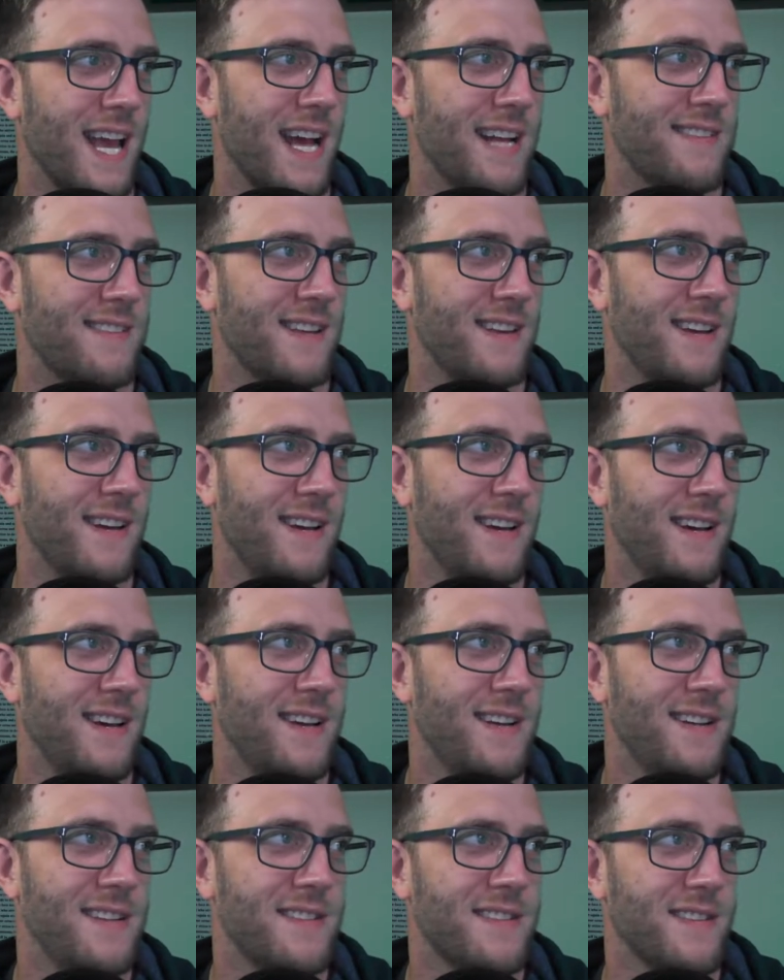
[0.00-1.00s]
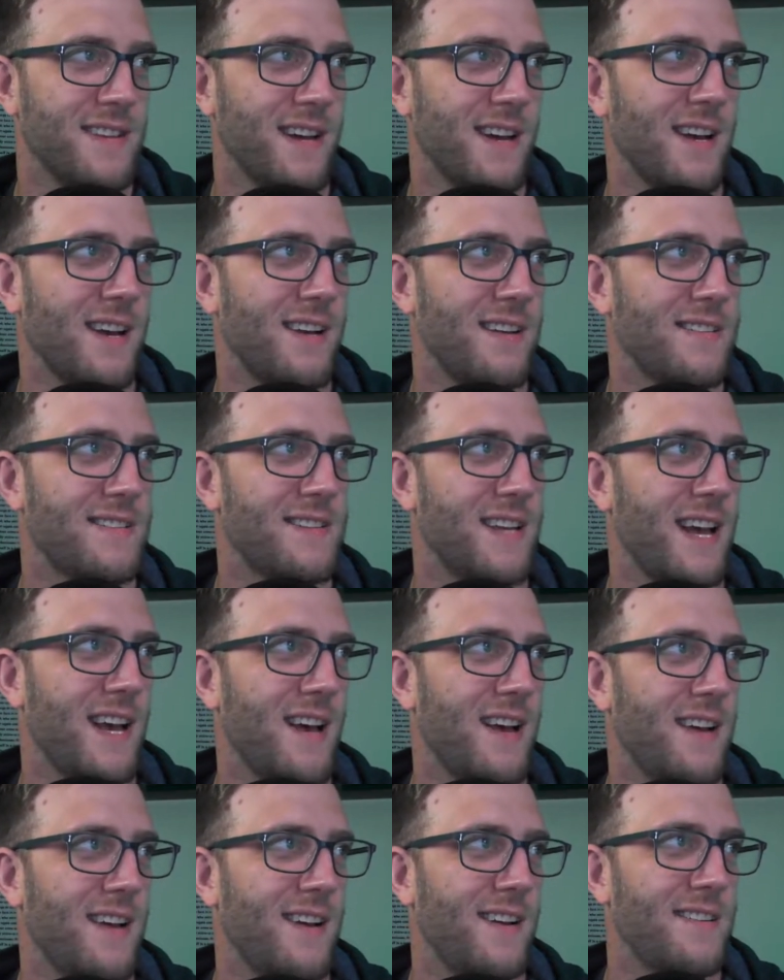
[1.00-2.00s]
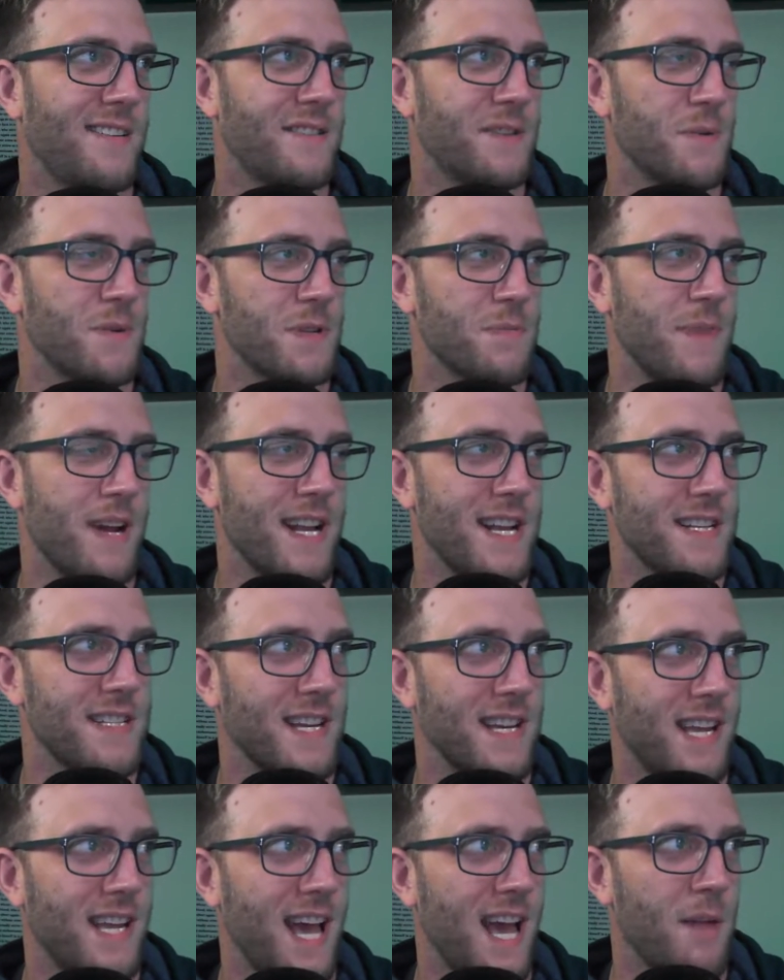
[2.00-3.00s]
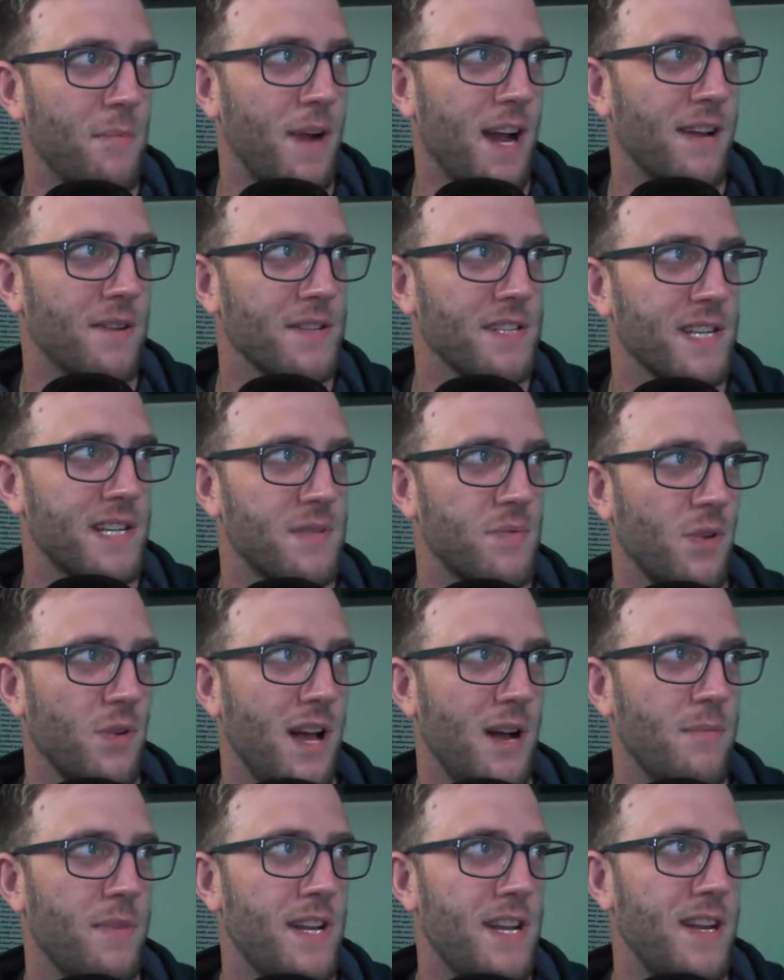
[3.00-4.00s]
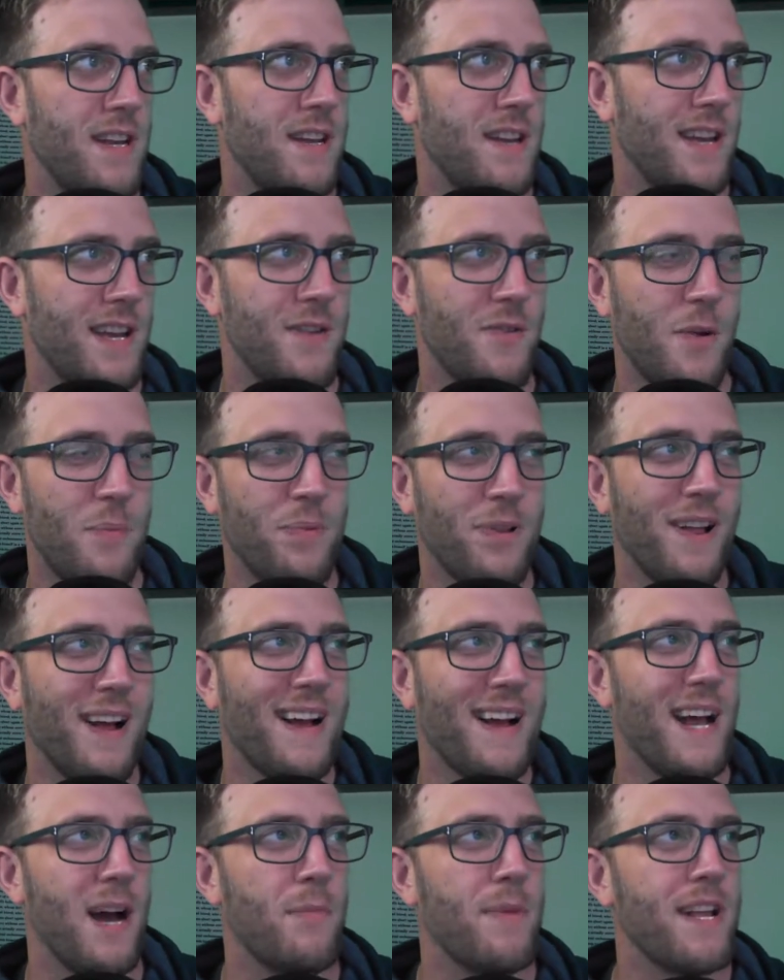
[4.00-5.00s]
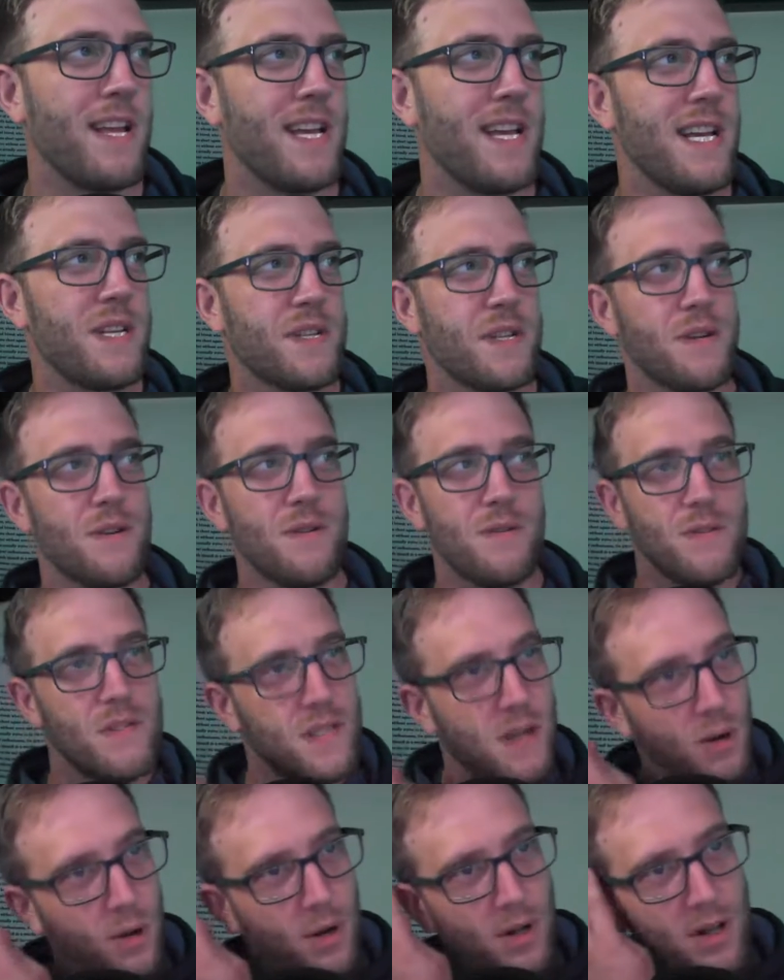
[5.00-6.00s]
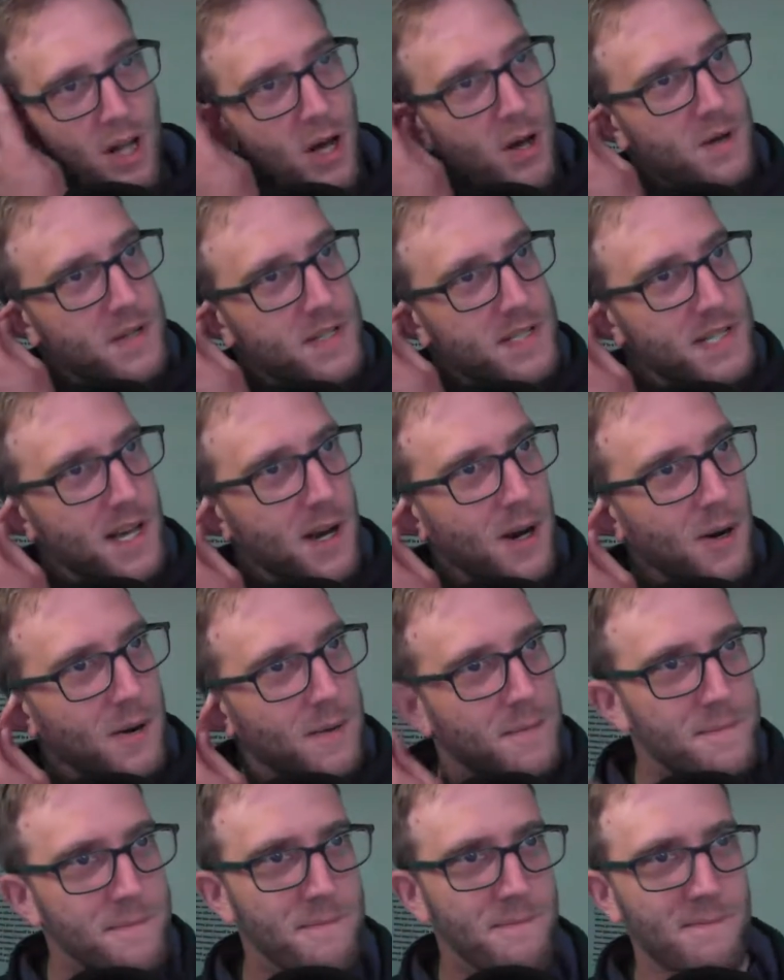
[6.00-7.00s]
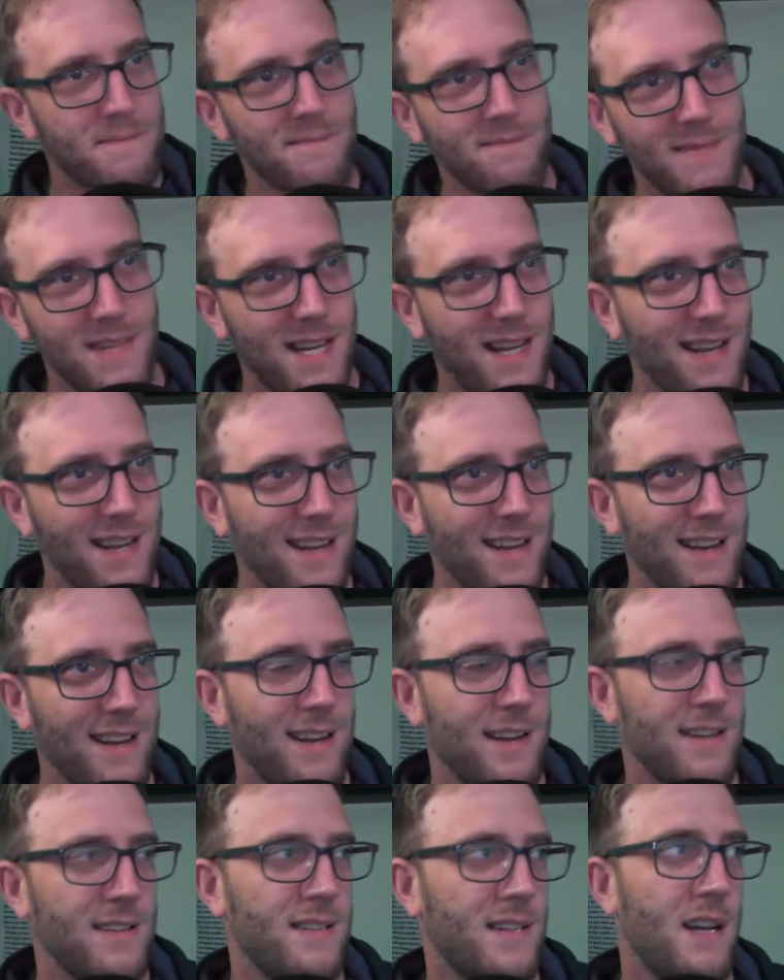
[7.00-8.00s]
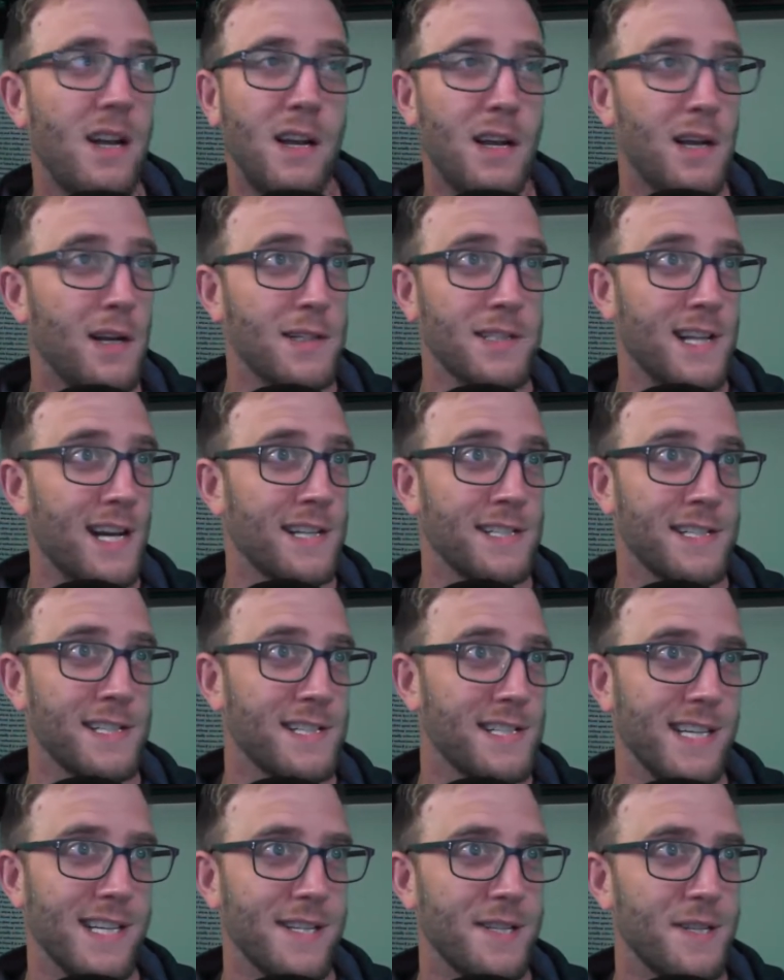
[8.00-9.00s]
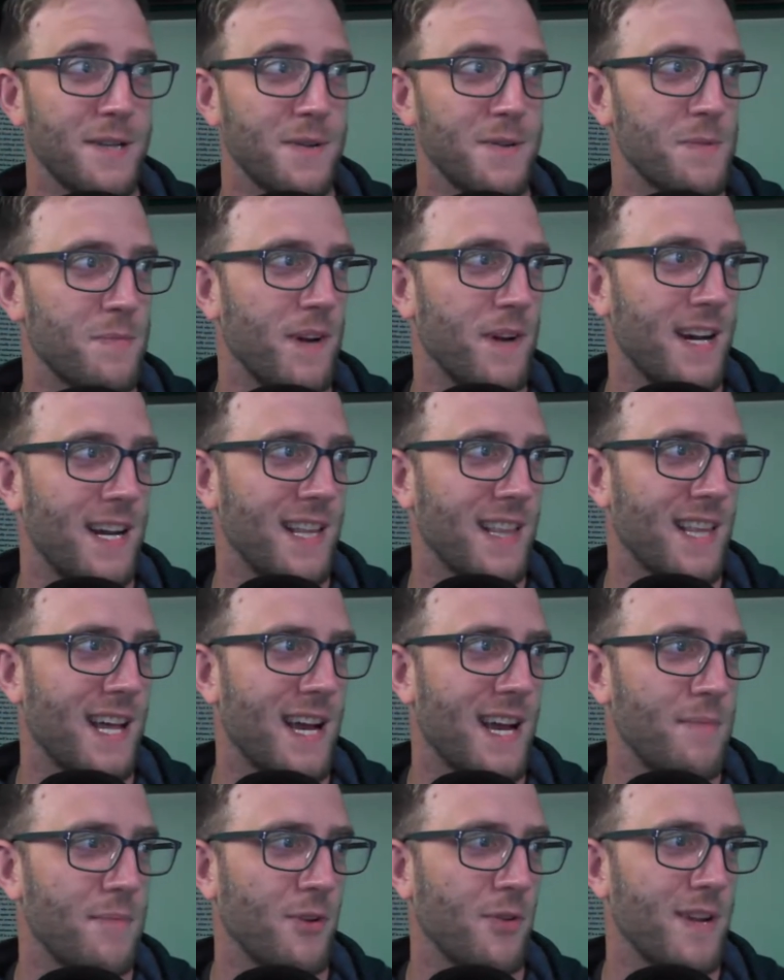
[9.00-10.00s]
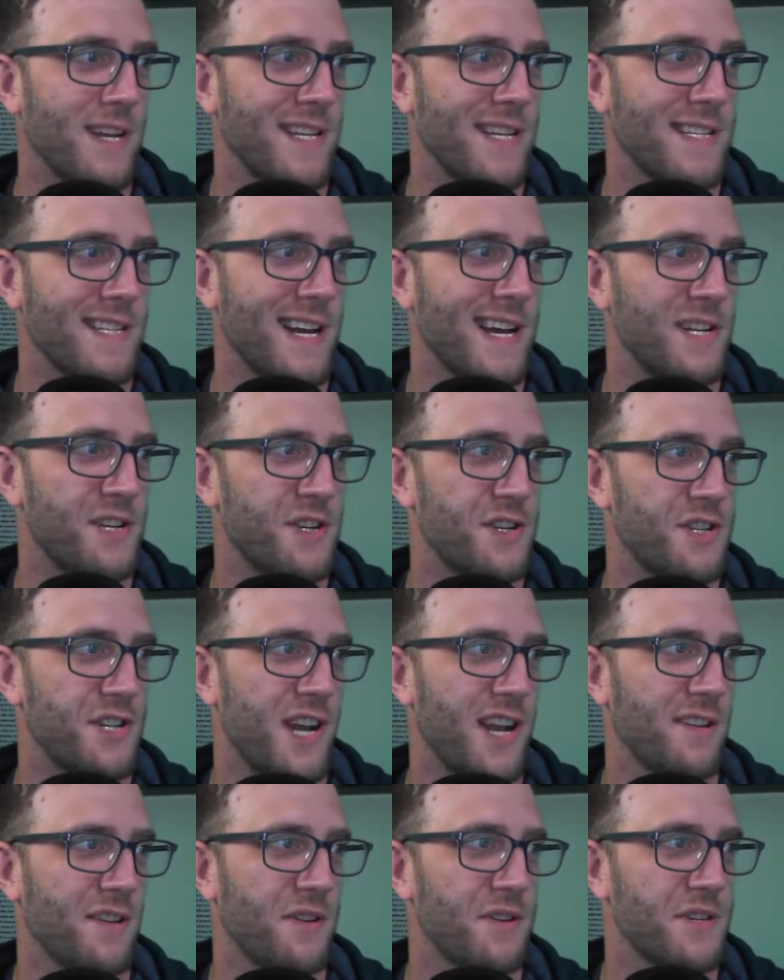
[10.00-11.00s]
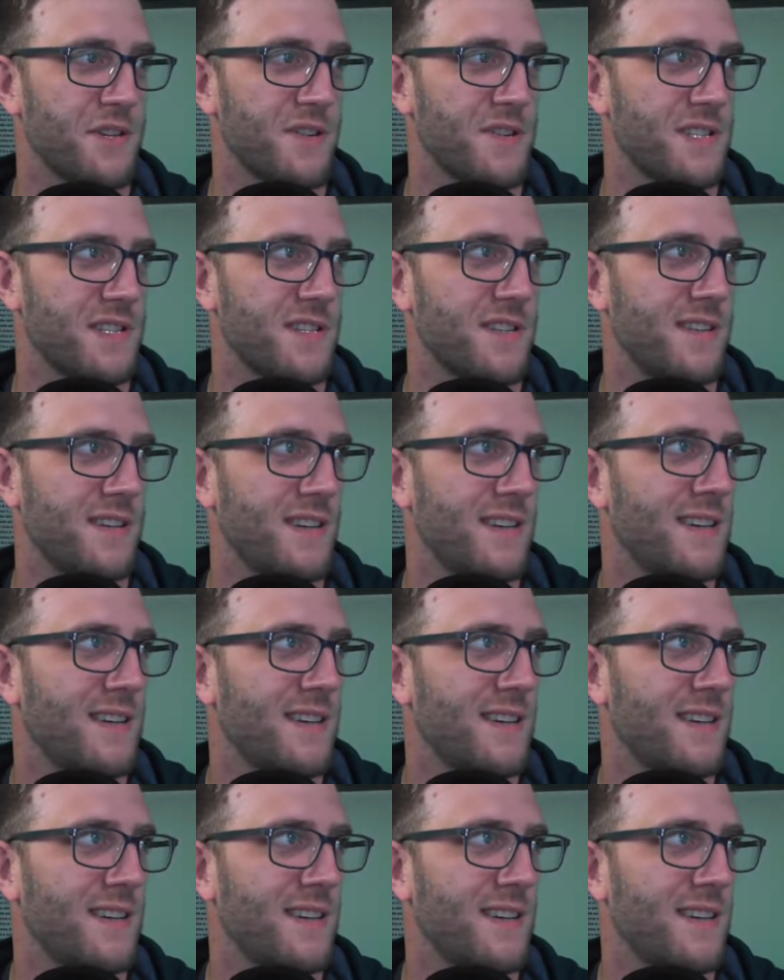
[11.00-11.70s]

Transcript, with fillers: to get to to uh, to as many as I can. Michael says, "Well, how many?" He replied, "How many E2s go to Lowe's though?" Uh-huh was not just E2s buying lime green Dodge Challengers.